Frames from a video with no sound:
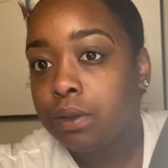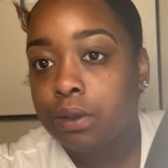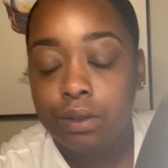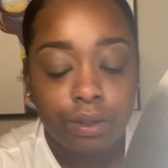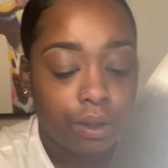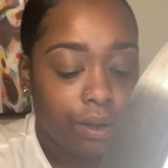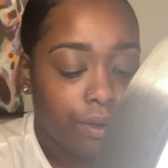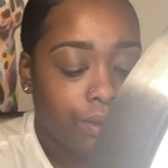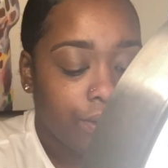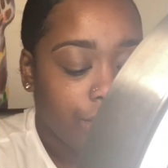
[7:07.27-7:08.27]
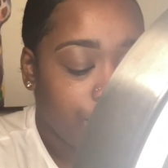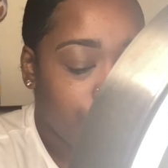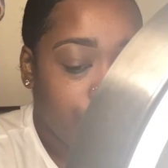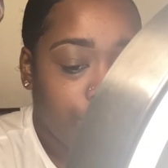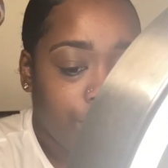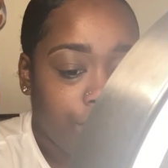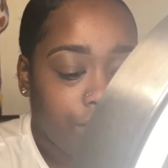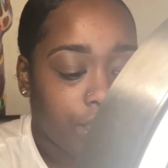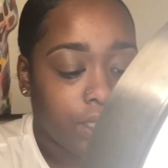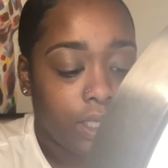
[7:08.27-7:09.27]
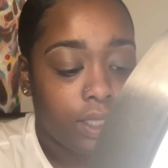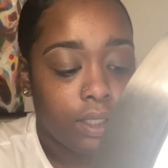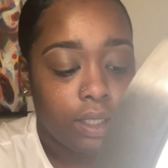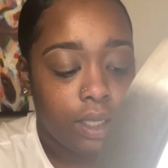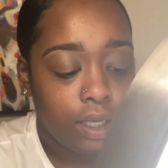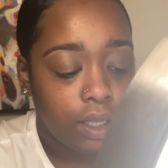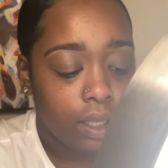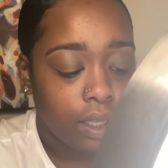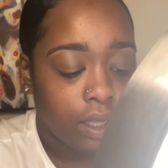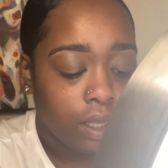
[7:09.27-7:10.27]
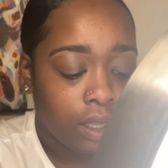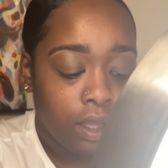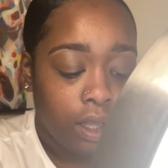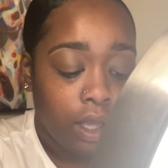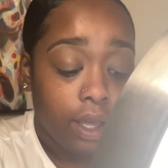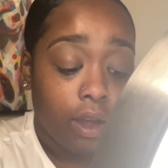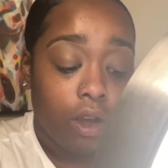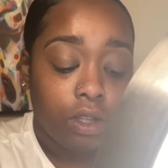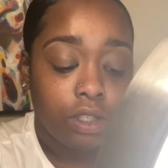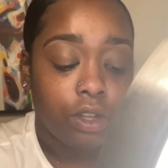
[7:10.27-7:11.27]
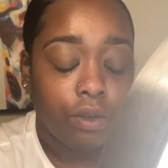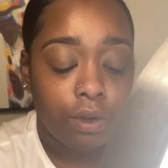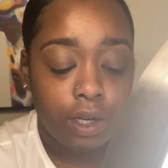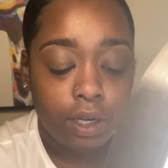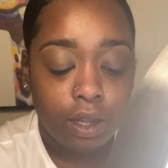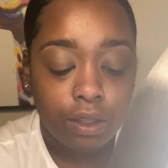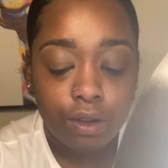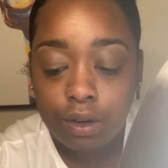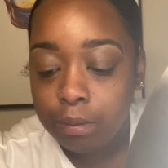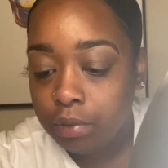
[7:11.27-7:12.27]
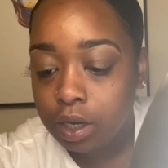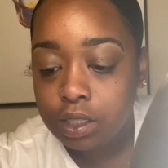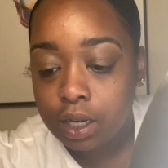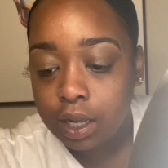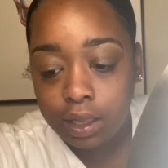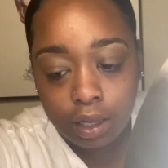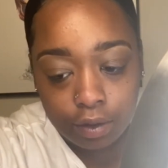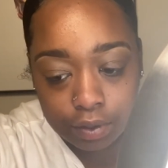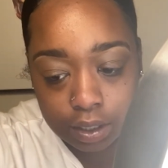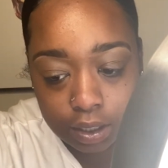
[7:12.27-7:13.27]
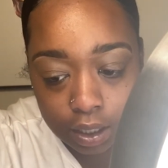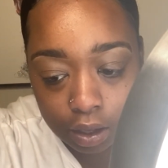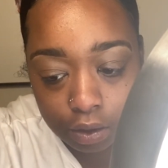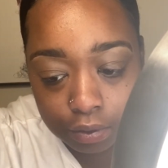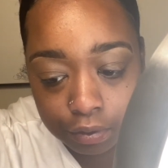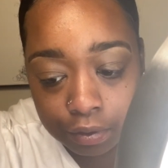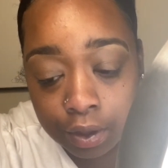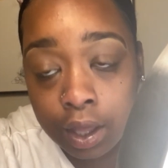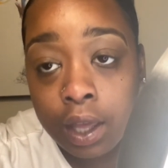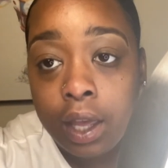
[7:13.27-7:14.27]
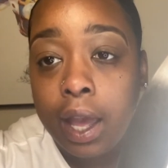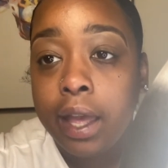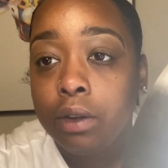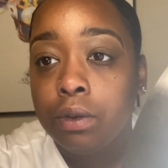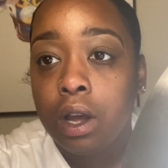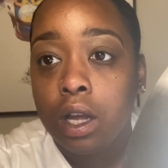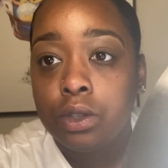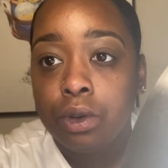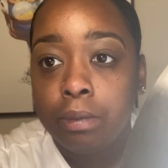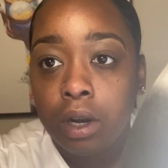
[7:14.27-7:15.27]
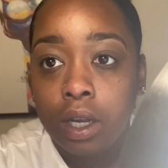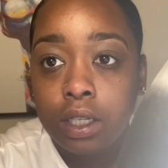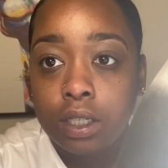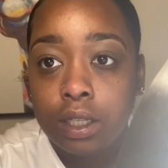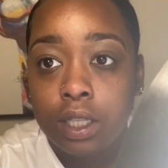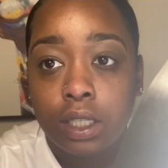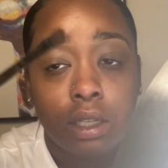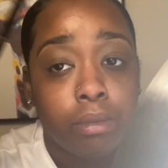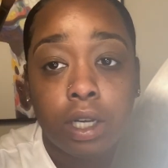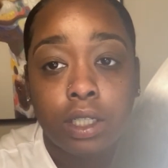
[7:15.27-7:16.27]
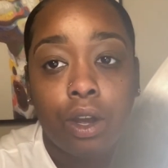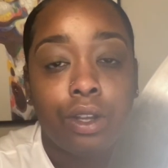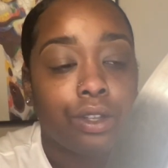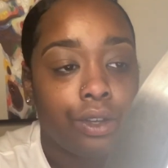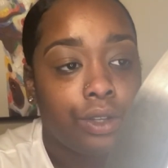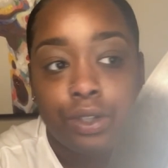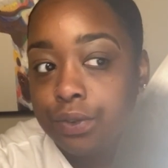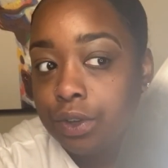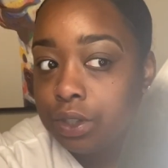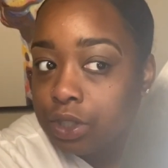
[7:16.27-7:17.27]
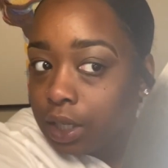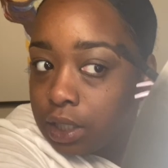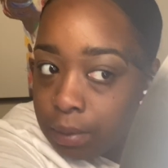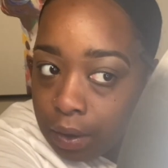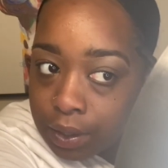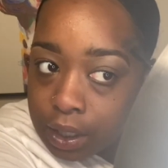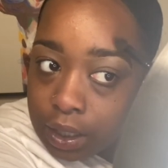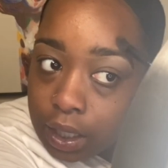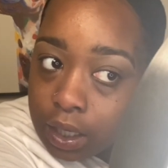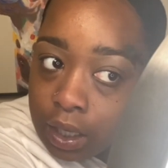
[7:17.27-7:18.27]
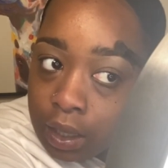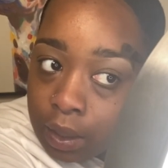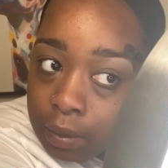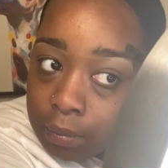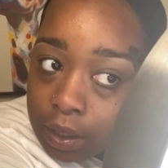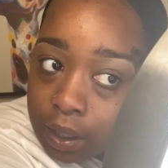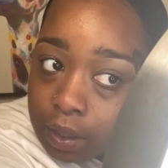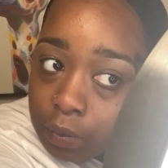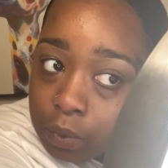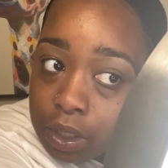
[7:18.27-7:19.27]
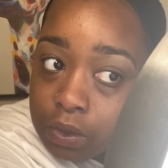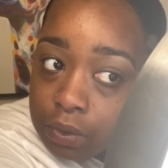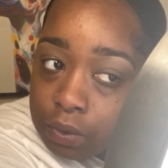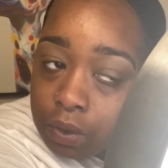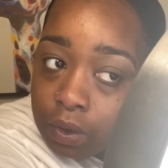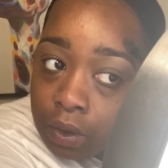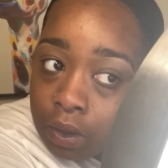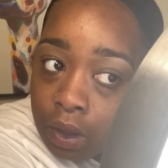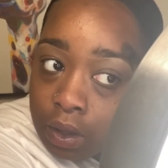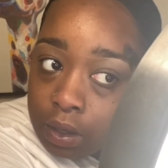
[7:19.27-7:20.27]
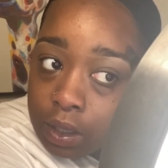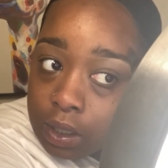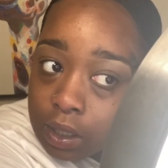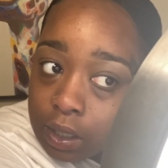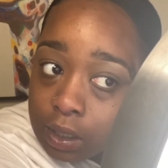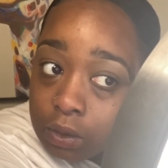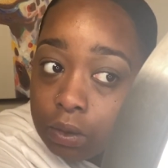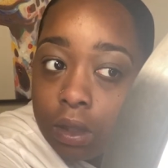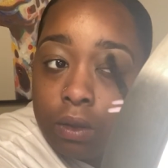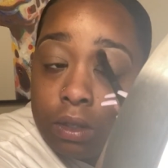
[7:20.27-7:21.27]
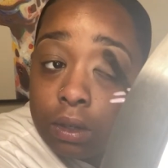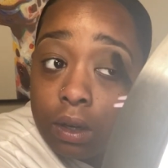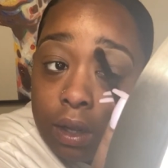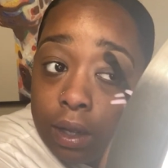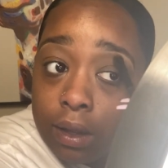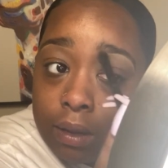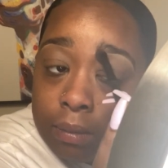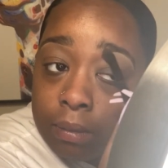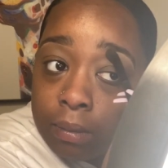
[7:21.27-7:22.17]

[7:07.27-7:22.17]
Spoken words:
So that's easy. Also, another brush that I love is this e.l.f. angled contour brush. This is a brush I also use for just about anything, but when you need to get a little closer up,